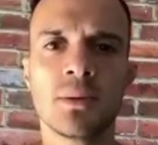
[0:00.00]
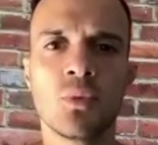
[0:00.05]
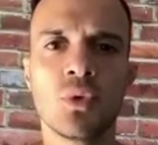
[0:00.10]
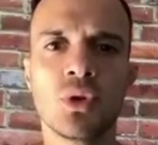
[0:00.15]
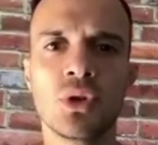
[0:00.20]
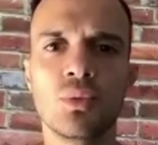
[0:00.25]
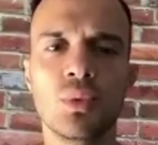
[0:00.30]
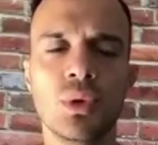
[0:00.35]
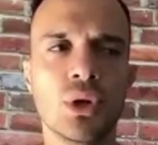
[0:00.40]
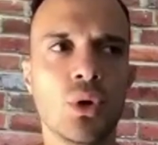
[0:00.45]

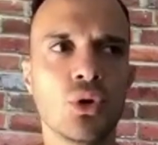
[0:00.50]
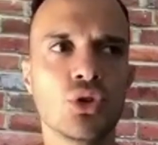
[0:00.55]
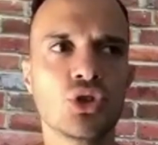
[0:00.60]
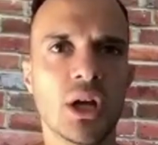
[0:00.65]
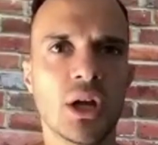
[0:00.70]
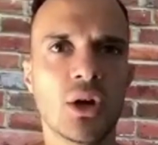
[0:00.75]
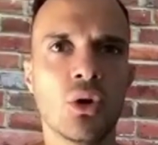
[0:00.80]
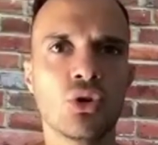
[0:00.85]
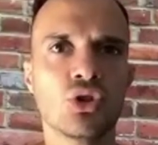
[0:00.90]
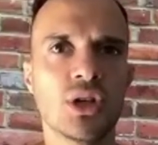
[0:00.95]
We coach.
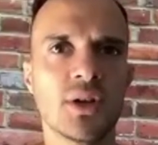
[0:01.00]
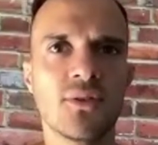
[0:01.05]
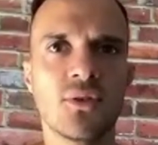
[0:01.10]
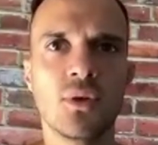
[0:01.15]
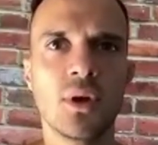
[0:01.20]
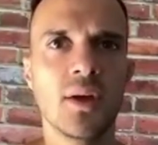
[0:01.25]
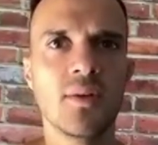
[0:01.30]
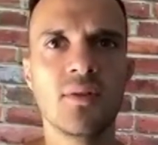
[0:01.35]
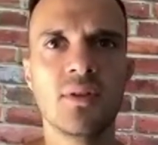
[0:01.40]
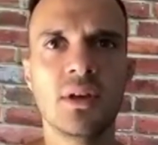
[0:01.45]
I coach
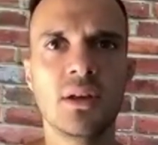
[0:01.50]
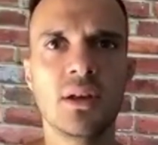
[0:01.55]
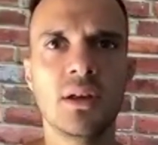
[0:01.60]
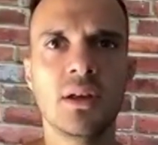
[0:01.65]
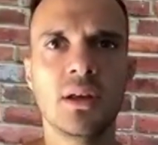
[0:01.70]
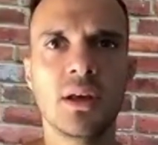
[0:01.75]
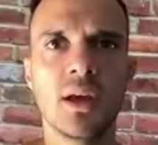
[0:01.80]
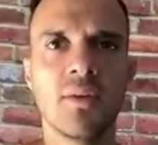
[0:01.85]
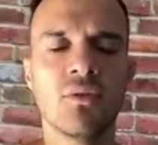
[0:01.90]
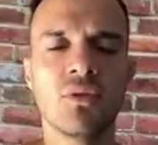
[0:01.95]

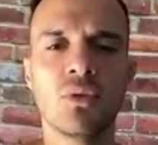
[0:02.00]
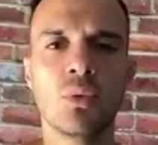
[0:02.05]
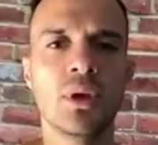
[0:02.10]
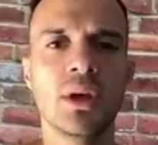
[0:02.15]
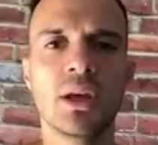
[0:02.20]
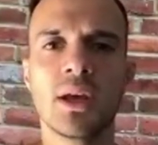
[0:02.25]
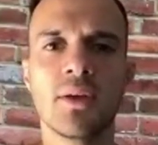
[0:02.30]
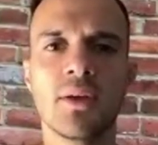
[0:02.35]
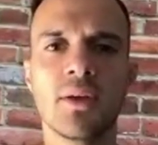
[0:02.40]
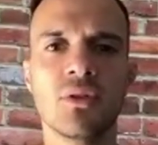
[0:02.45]
every
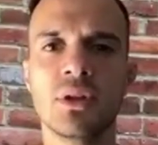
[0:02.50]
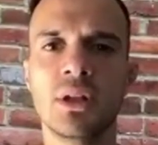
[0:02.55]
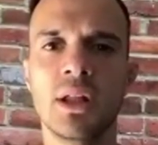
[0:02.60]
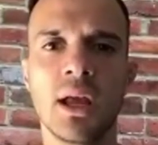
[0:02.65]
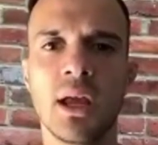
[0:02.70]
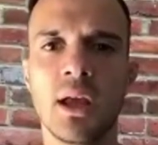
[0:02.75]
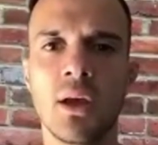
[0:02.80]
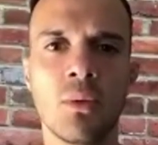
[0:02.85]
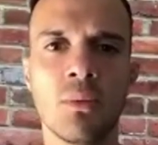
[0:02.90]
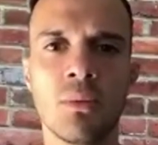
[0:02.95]
week, every
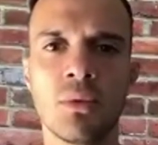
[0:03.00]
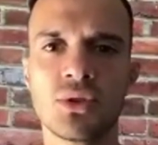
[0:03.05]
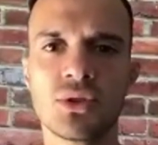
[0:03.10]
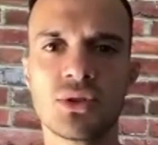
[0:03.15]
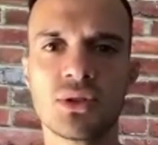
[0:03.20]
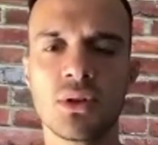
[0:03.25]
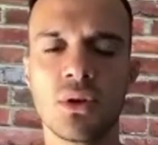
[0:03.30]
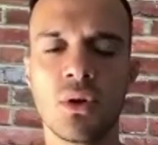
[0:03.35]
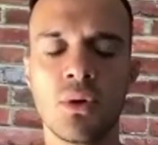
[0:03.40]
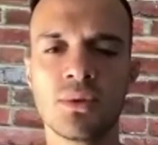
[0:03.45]
day,
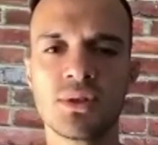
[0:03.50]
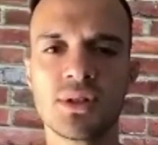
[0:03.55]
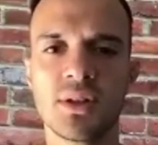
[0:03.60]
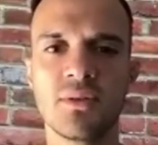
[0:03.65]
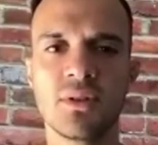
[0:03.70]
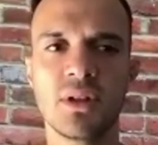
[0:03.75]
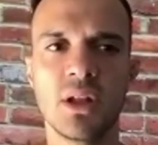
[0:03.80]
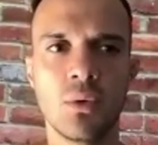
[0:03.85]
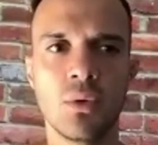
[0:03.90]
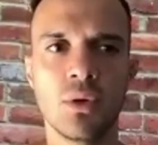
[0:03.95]
almost
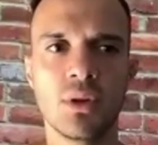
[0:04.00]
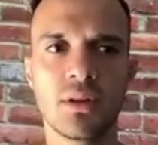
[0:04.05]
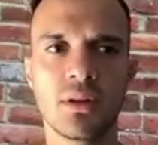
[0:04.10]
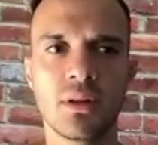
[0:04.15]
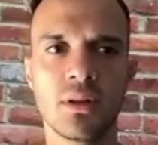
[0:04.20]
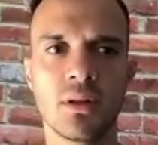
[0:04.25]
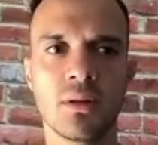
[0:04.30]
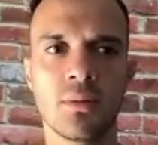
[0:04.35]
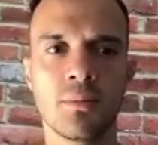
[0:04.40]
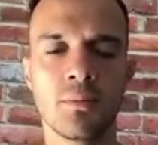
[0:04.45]
every day with
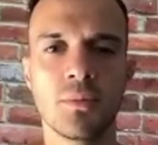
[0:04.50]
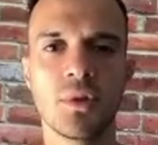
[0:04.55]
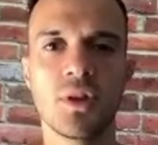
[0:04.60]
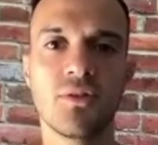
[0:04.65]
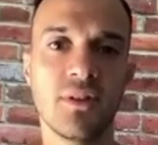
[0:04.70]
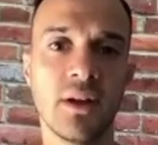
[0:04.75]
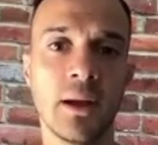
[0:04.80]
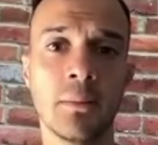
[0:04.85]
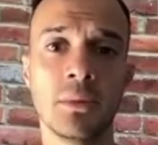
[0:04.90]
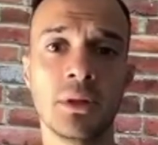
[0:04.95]
the
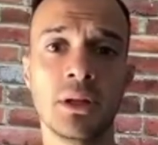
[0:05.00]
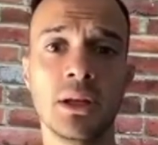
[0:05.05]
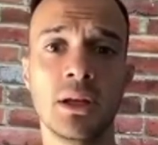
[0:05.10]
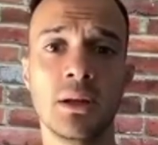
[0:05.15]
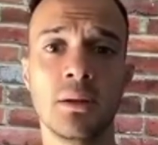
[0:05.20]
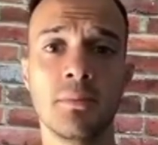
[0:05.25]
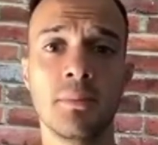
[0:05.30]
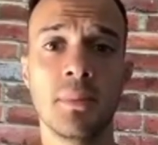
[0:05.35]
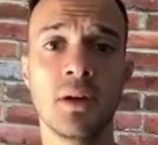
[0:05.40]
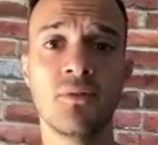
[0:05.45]

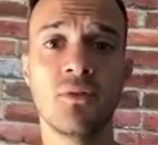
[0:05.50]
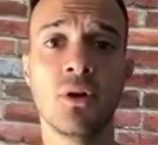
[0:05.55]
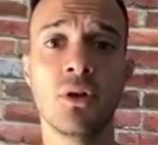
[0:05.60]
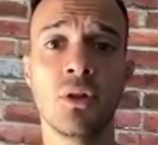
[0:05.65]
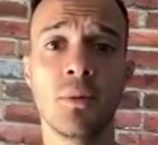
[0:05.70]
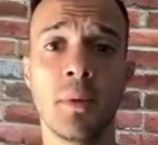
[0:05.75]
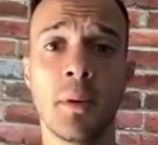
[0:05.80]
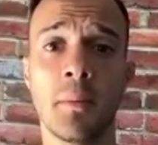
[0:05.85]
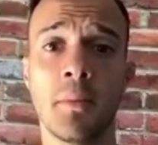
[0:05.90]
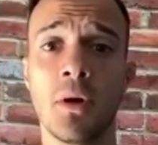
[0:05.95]
family. My
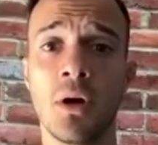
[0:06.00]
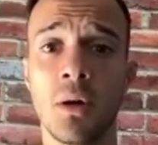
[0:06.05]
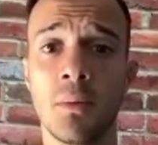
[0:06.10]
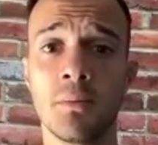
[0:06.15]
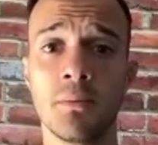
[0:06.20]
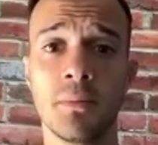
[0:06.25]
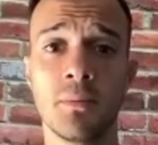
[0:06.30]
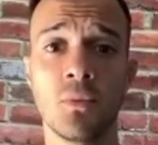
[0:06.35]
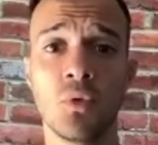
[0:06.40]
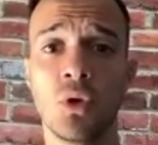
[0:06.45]
father, my
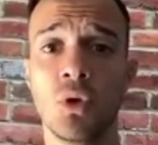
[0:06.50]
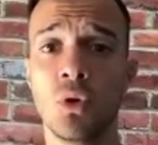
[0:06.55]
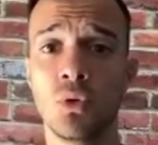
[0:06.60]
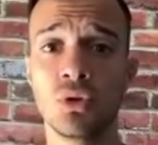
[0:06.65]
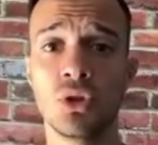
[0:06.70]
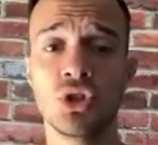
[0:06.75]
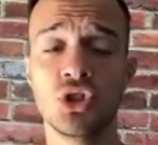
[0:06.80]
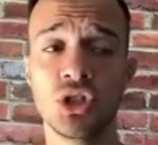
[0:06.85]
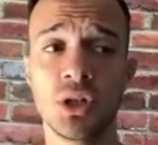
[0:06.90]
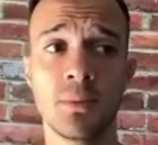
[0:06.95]
mom, we own
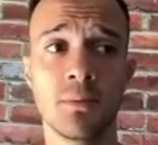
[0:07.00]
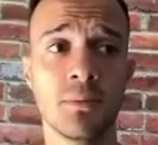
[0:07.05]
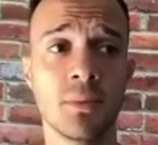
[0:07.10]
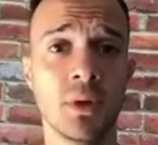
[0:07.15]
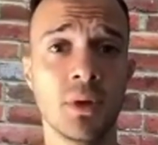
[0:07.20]
the gym.